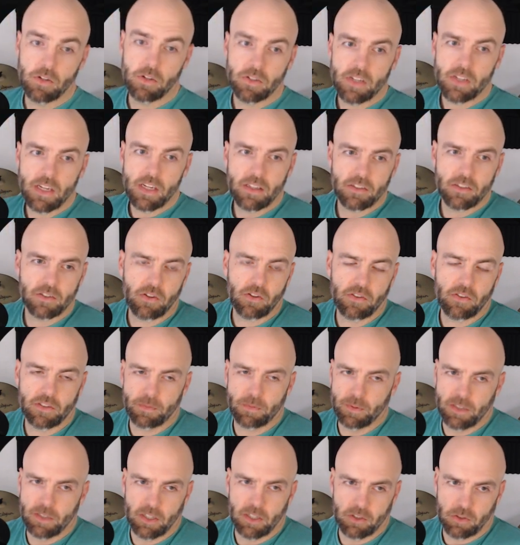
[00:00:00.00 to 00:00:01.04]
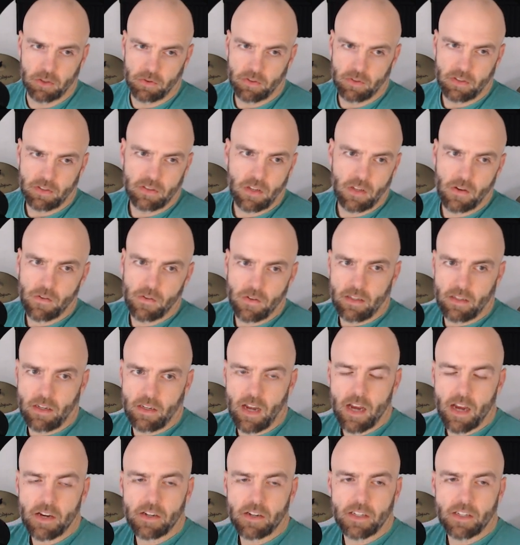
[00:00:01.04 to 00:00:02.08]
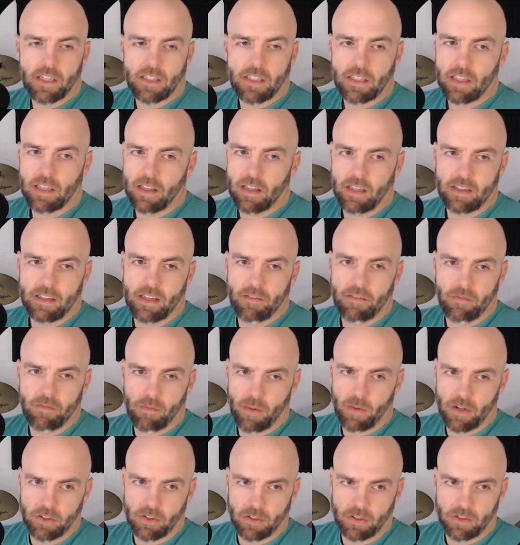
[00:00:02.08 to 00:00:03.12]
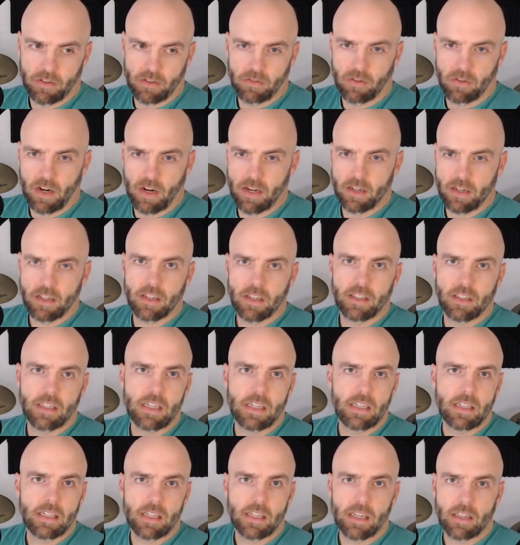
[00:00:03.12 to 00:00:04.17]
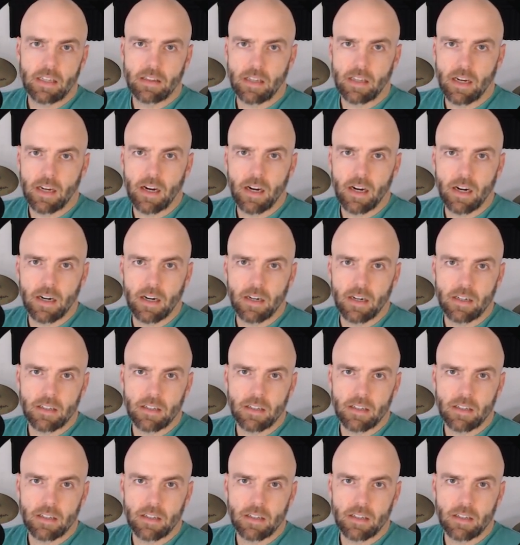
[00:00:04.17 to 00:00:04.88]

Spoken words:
seeing there's all these potentials. So now you're gonna need to collect the information, right? You're gonna need to get their